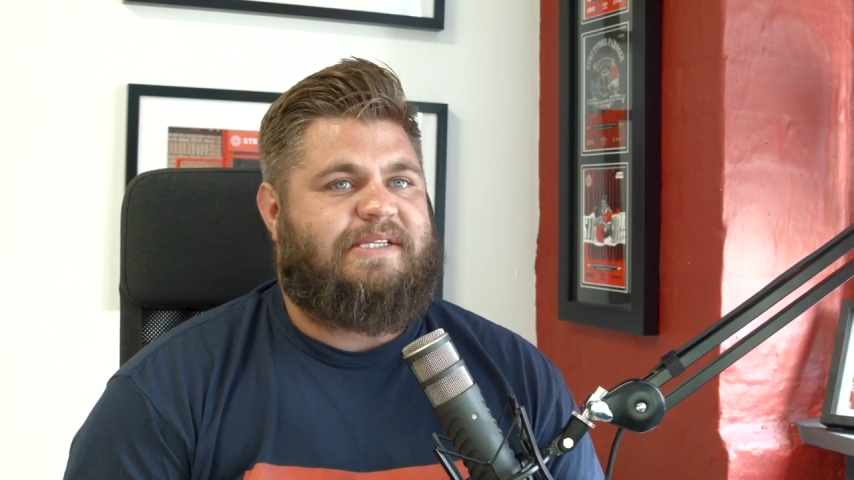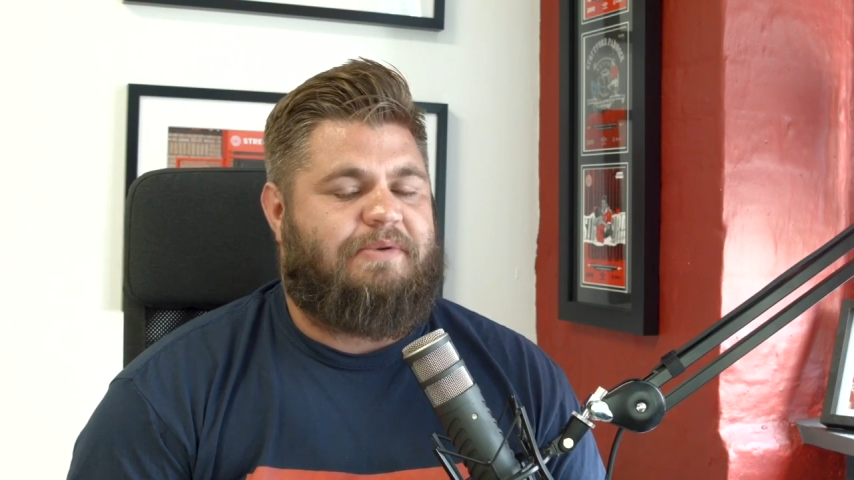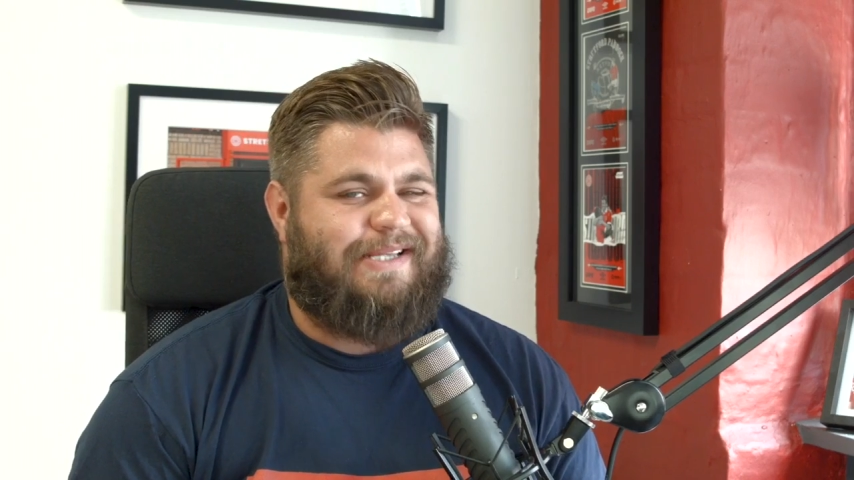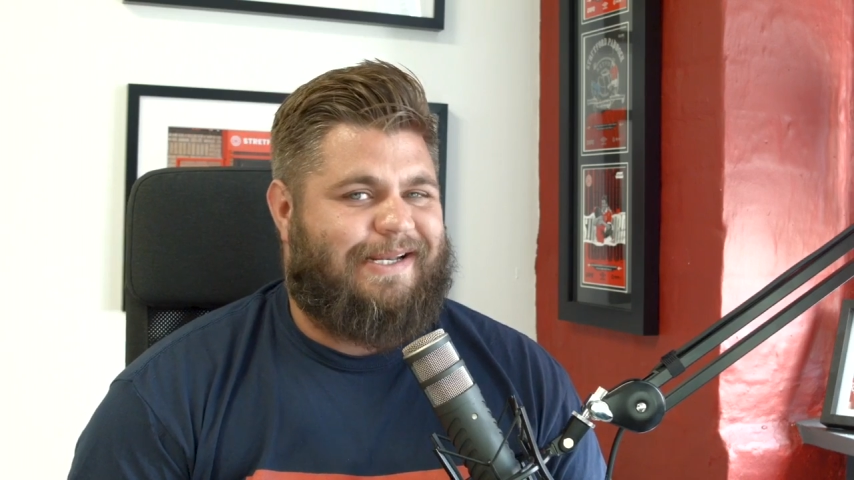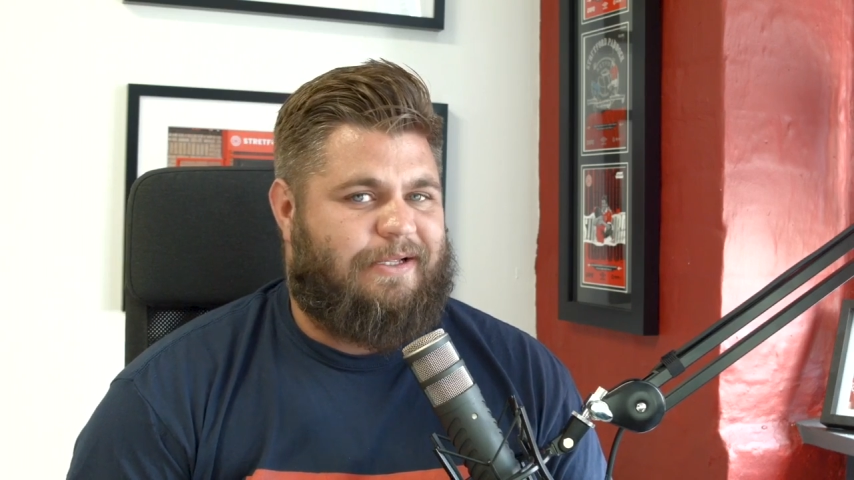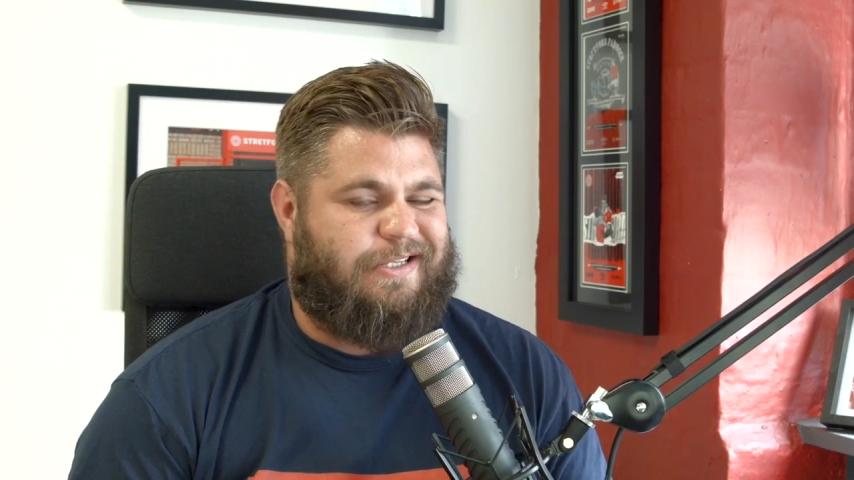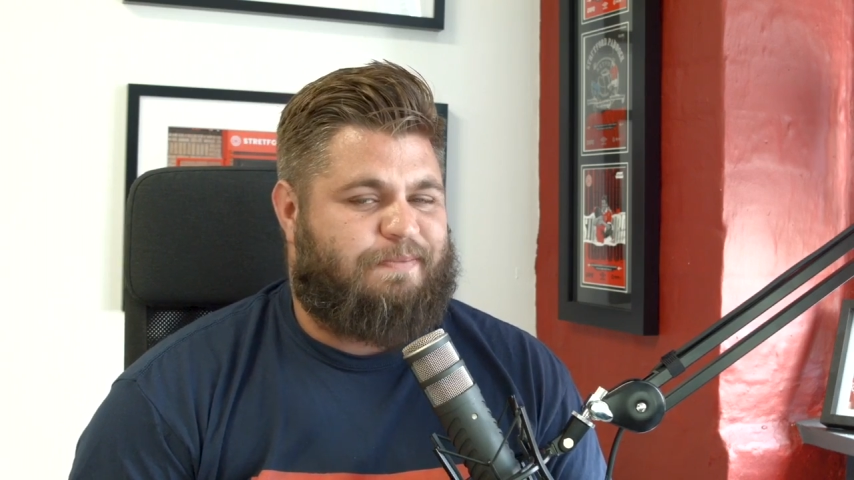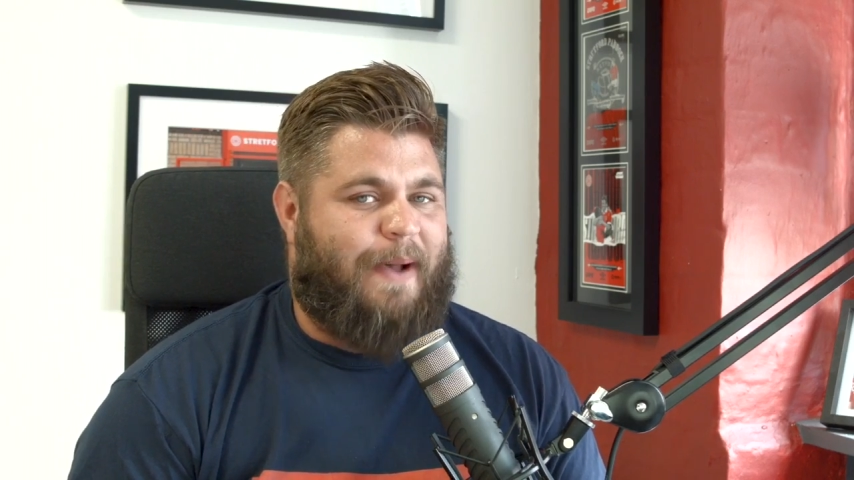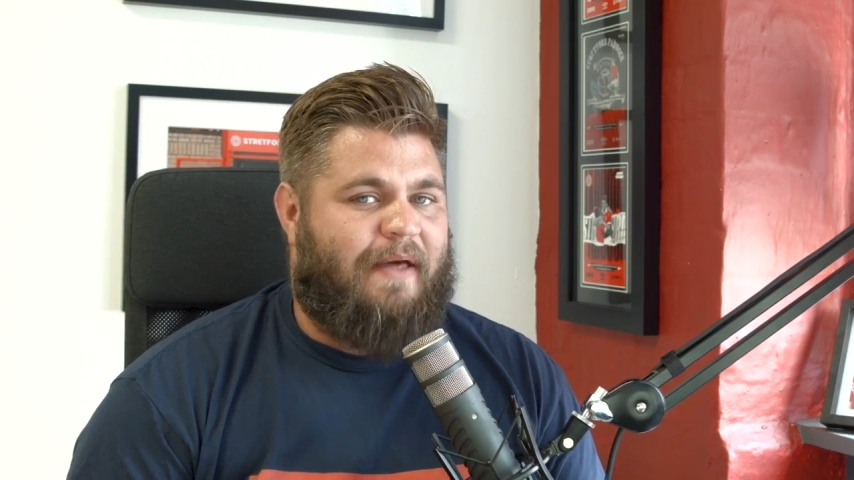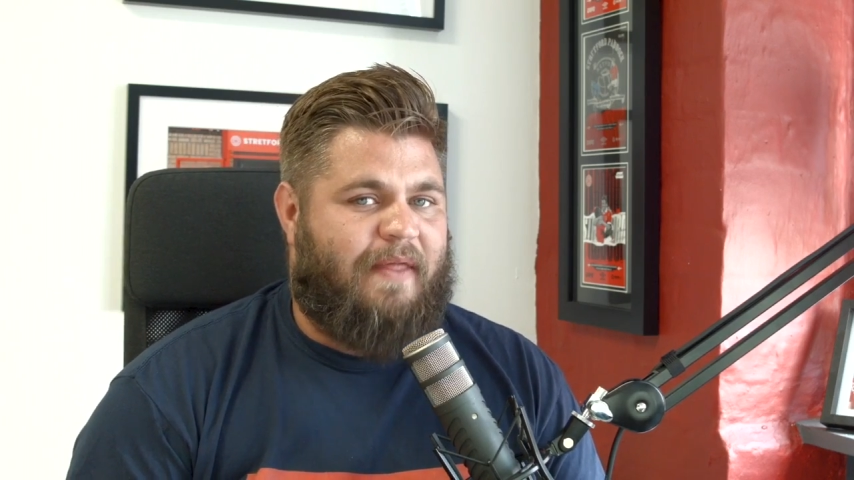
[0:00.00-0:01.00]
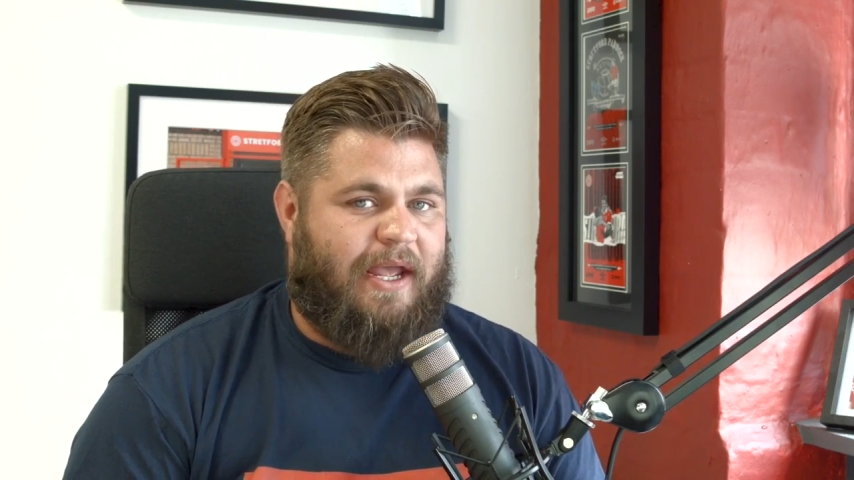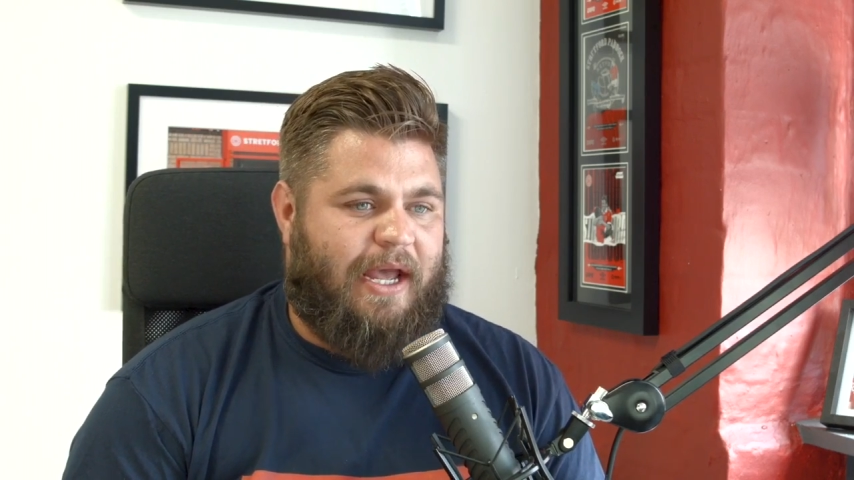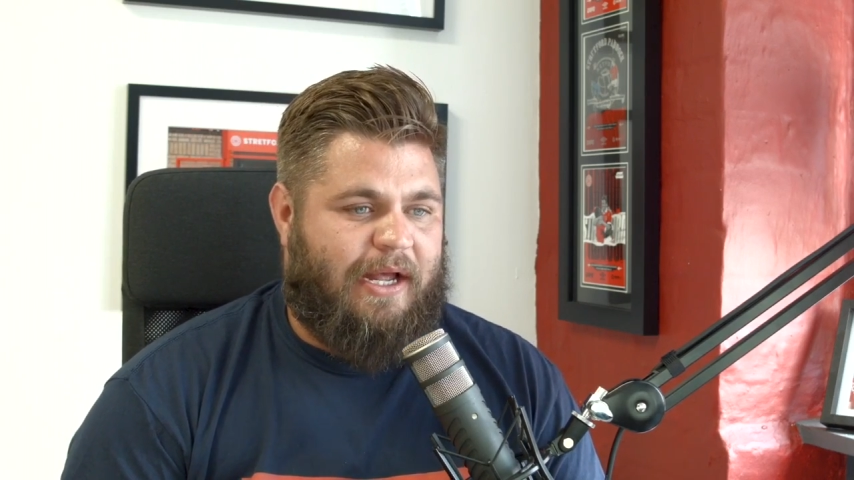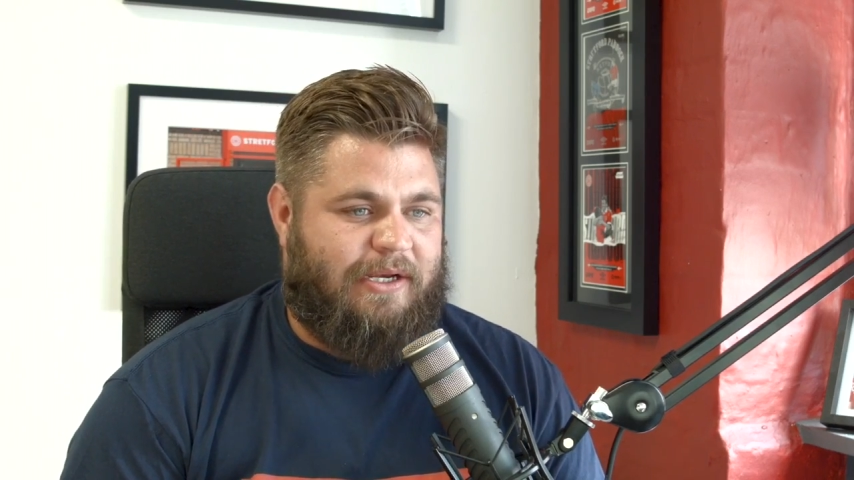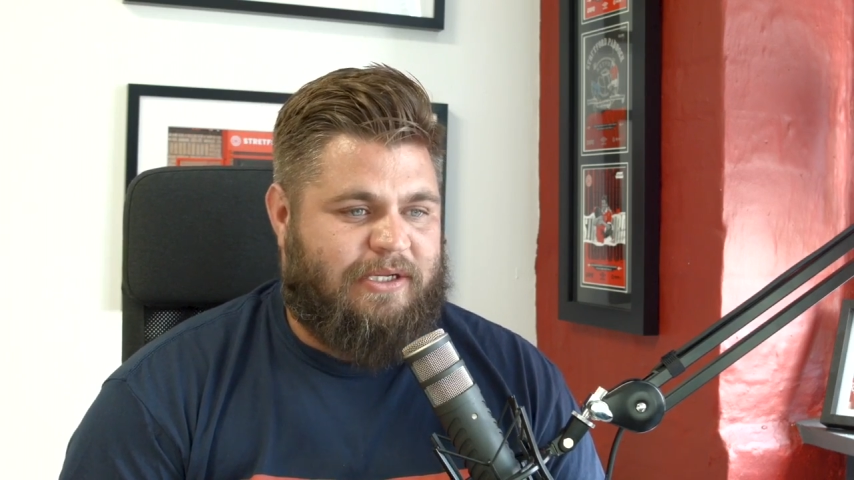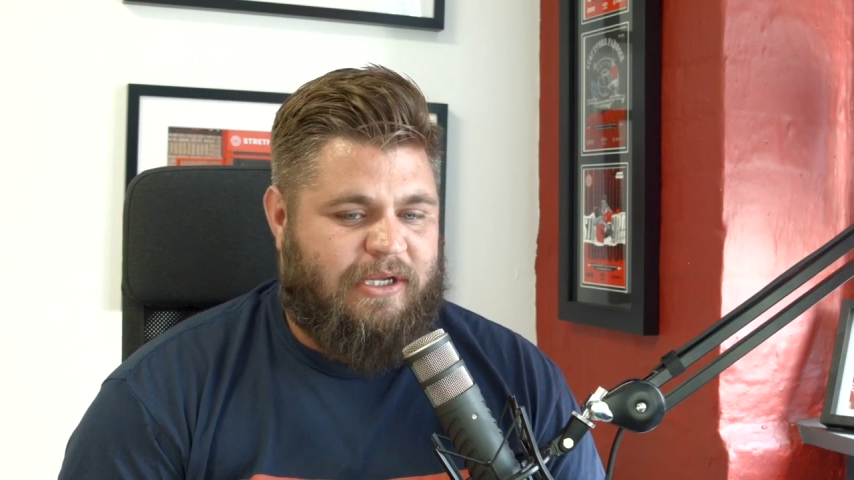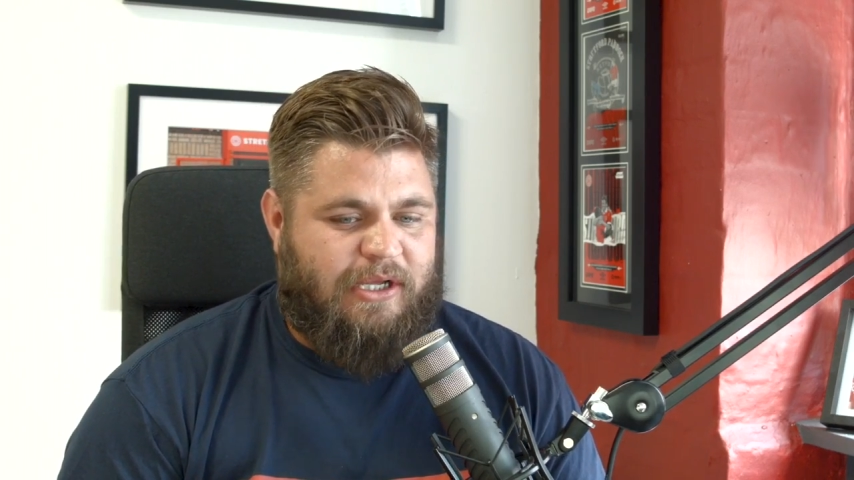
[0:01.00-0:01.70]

There was a little spat that he had